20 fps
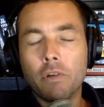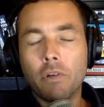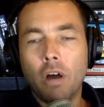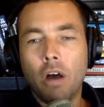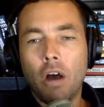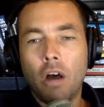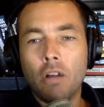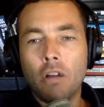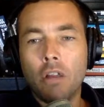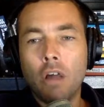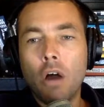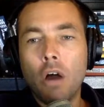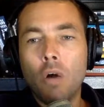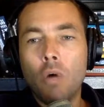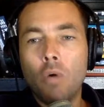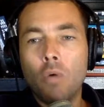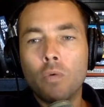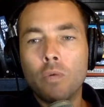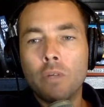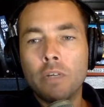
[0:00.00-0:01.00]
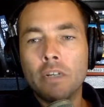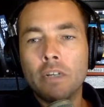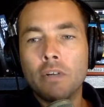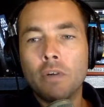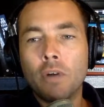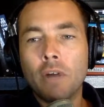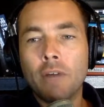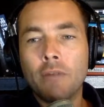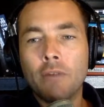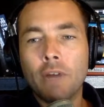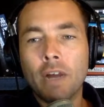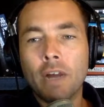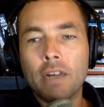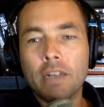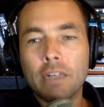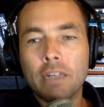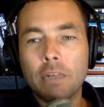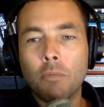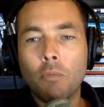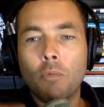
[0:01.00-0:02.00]
alone and you don't have your
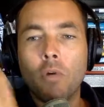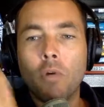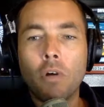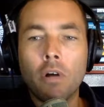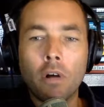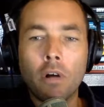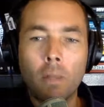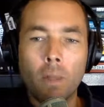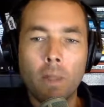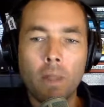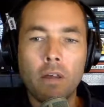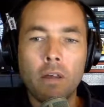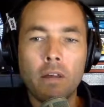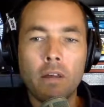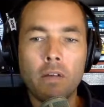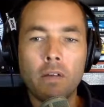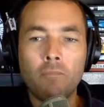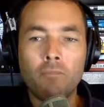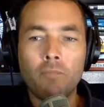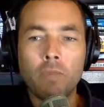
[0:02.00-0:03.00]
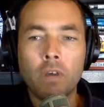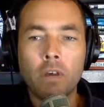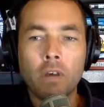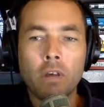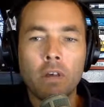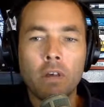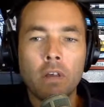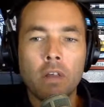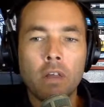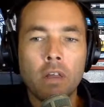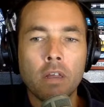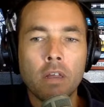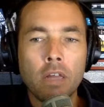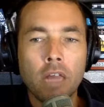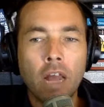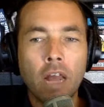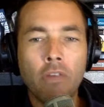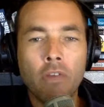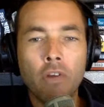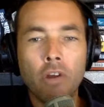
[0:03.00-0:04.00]
ex anymore,
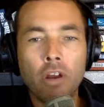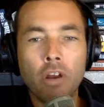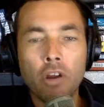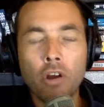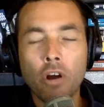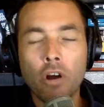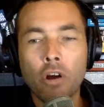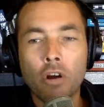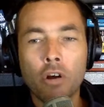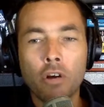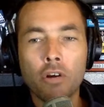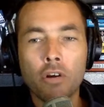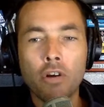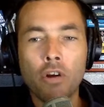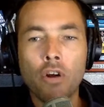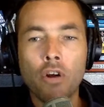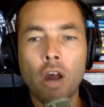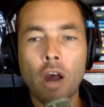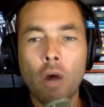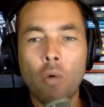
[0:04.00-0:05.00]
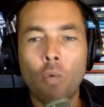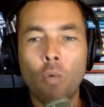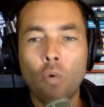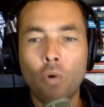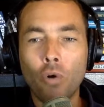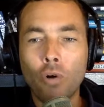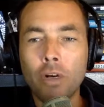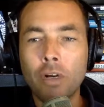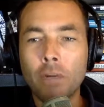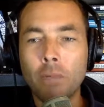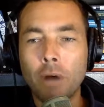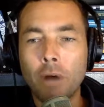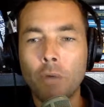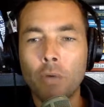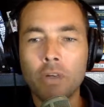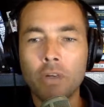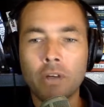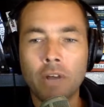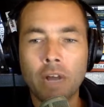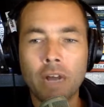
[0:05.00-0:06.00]
and you're not worried about
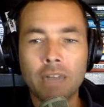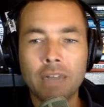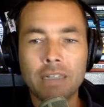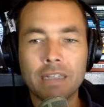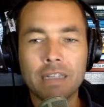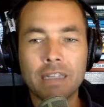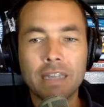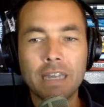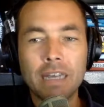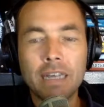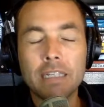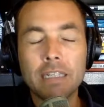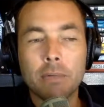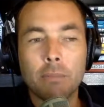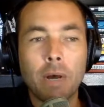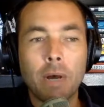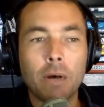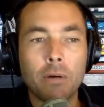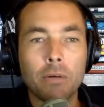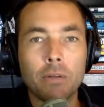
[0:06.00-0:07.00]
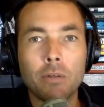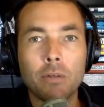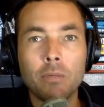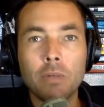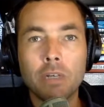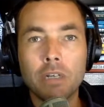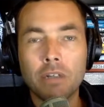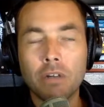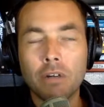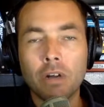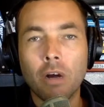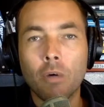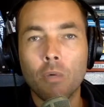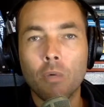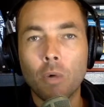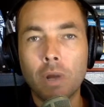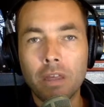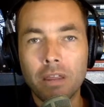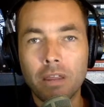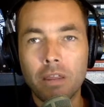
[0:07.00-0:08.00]
what your ex thinks about you because they're not
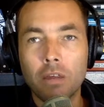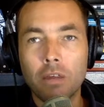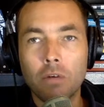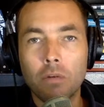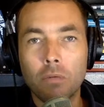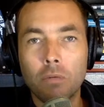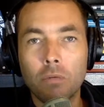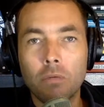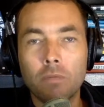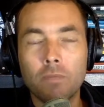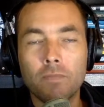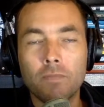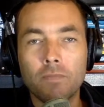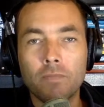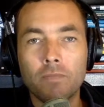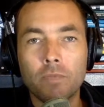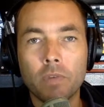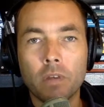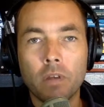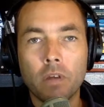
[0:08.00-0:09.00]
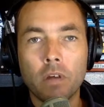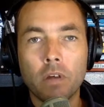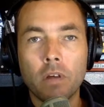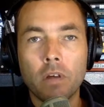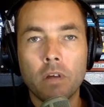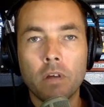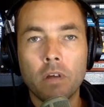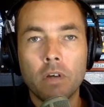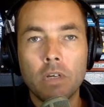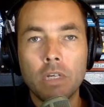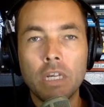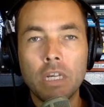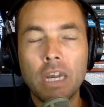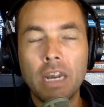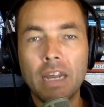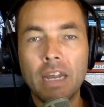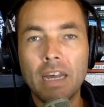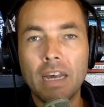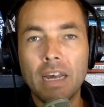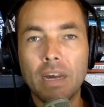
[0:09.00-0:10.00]
with you, you
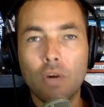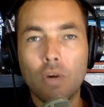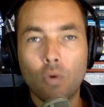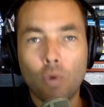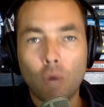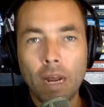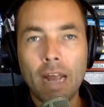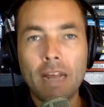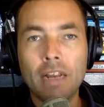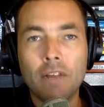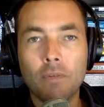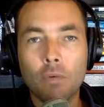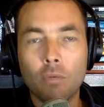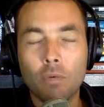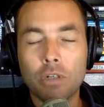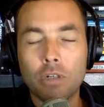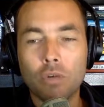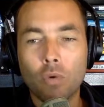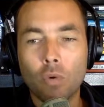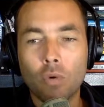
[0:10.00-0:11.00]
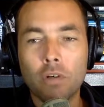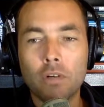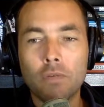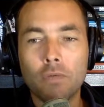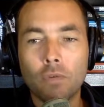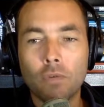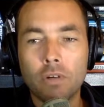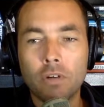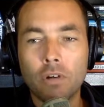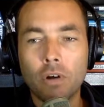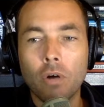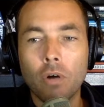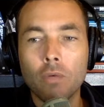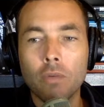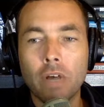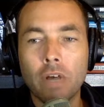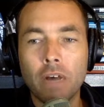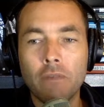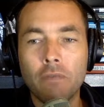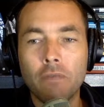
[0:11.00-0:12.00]
need to get creative and resourceful in your own
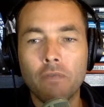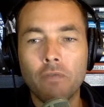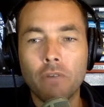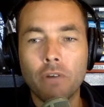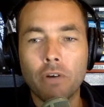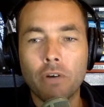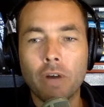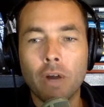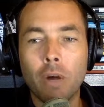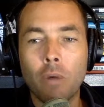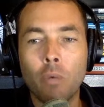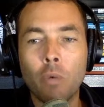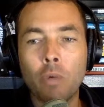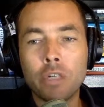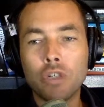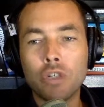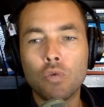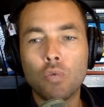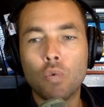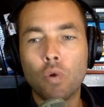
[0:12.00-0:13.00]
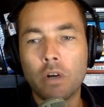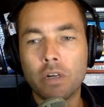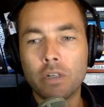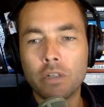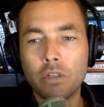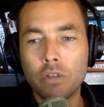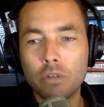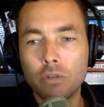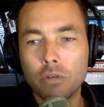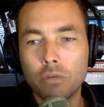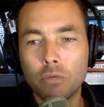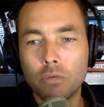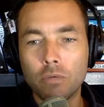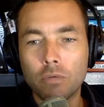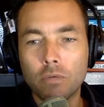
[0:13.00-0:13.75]
life and figuring out what you want to do.